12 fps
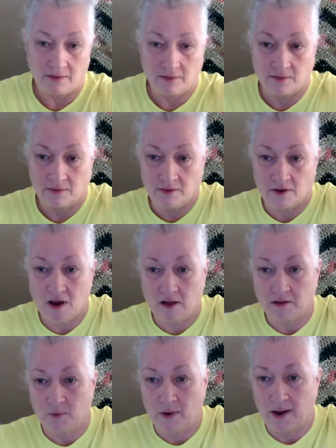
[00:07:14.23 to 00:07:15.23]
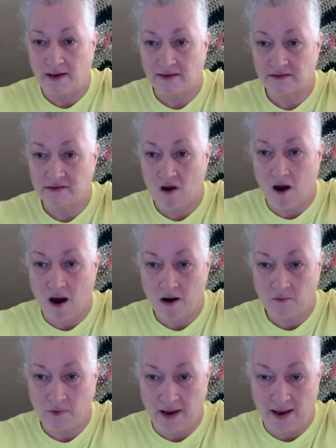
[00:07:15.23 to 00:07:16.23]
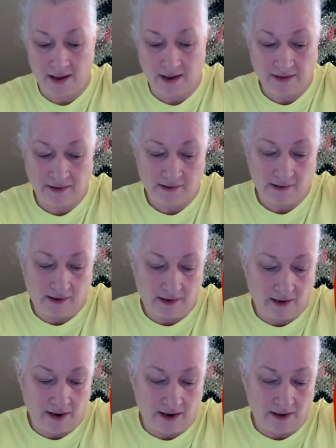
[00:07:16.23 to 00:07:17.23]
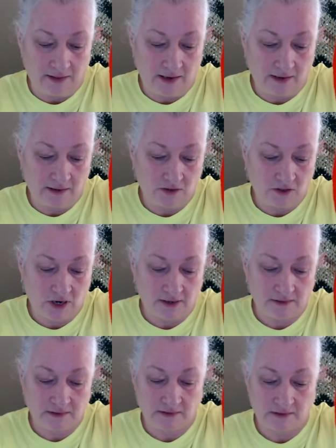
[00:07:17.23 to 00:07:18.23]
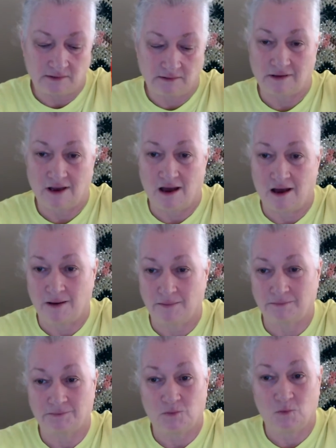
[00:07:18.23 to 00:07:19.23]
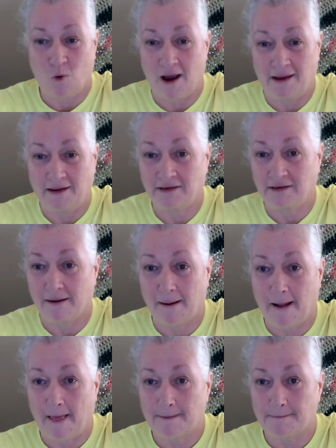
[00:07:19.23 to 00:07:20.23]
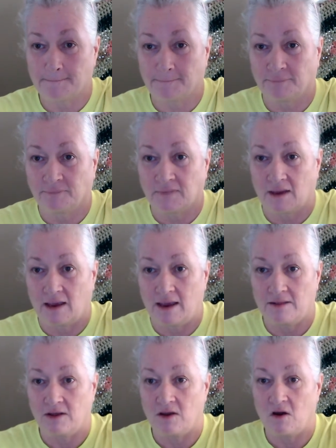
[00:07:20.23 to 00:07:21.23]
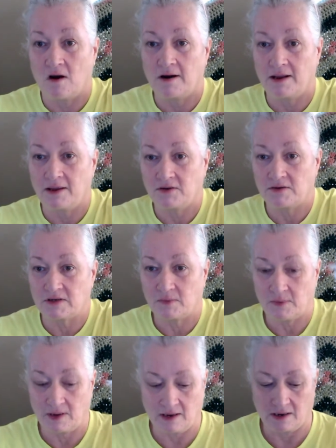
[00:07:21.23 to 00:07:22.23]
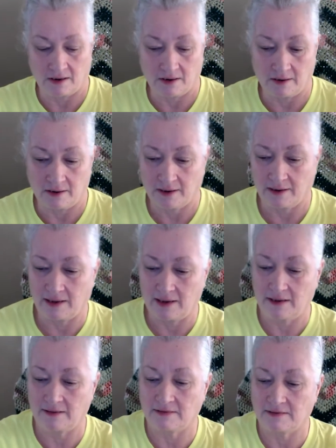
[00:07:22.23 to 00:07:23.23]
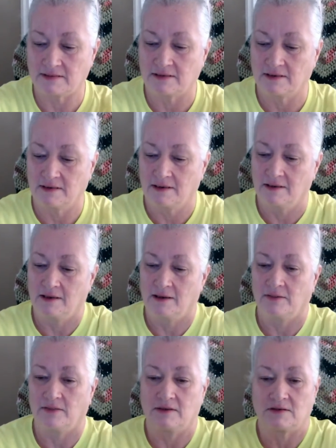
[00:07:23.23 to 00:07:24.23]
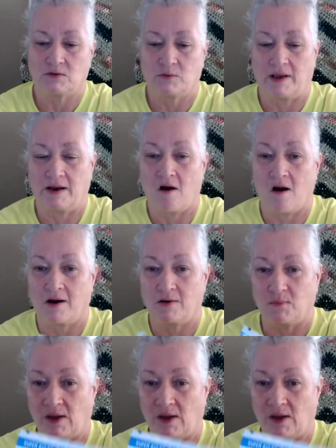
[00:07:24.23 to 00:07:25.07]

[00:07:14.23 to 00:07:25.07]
The colorway is hot red and then just white. And the yarn I used up here is this Red Heart Baby